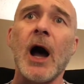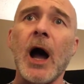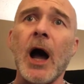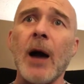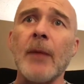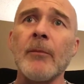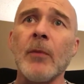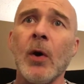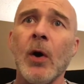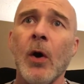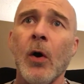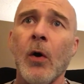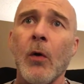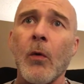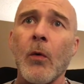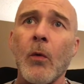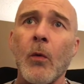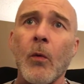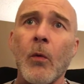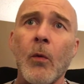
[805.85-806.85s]

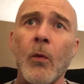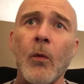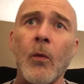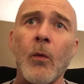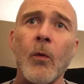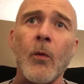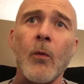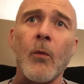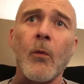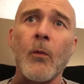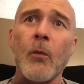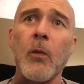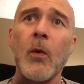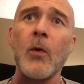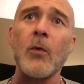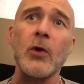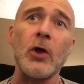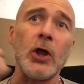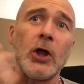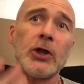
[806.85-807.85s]

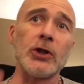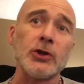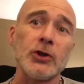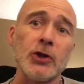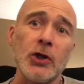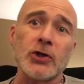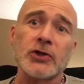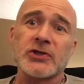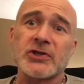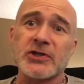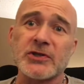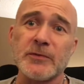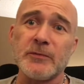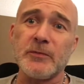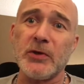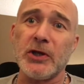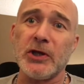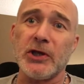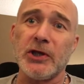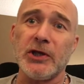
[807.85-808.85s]
It looks to
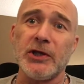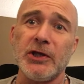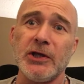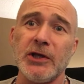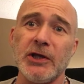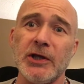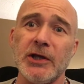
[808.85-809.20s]
me